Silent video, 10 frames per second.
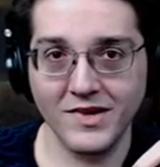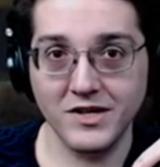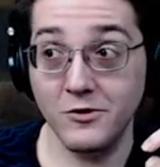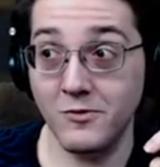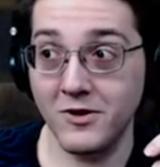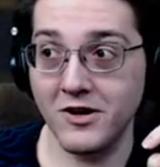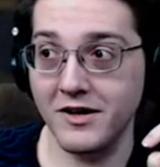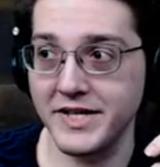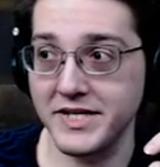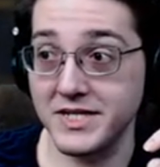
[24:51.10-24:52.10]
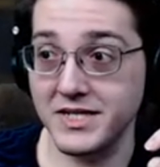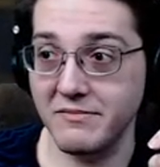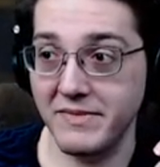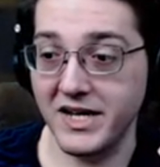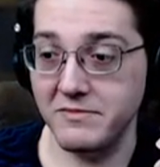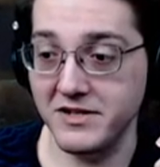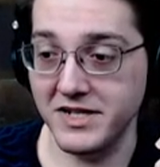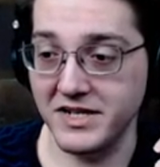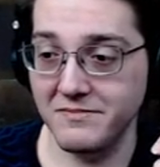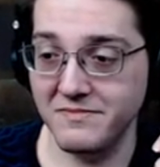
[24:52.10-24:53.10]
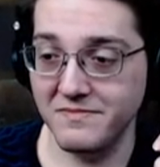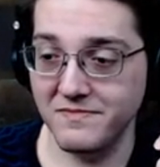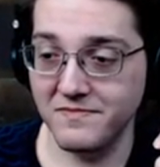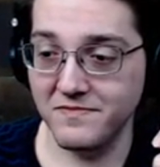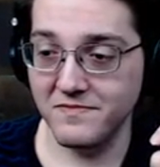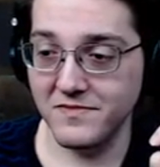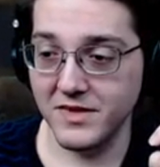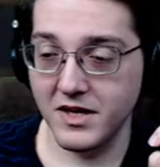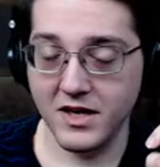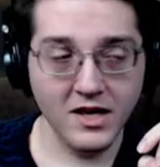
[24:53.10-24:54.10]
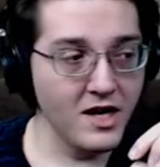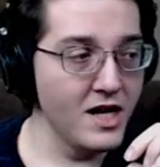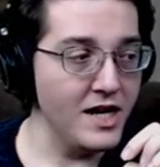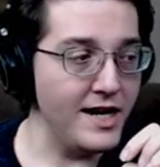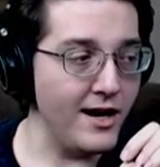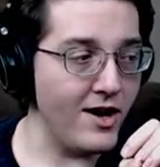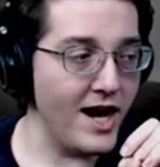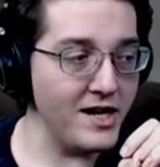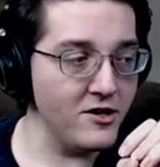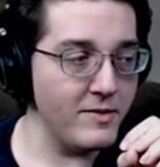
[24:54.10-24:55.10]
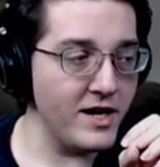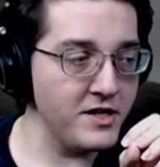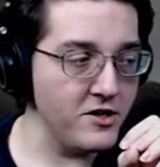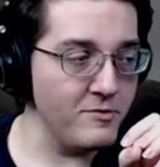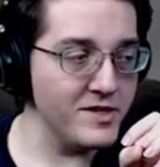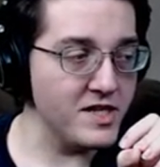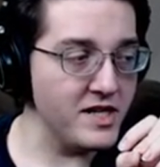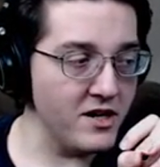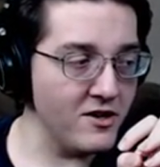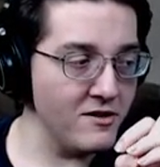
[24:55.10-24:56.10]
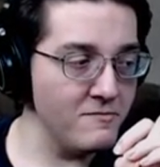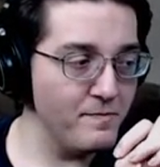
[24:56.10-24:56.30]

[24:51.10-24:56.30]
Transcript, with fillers: to work on this compatibility. Now, I don't know about you, but the year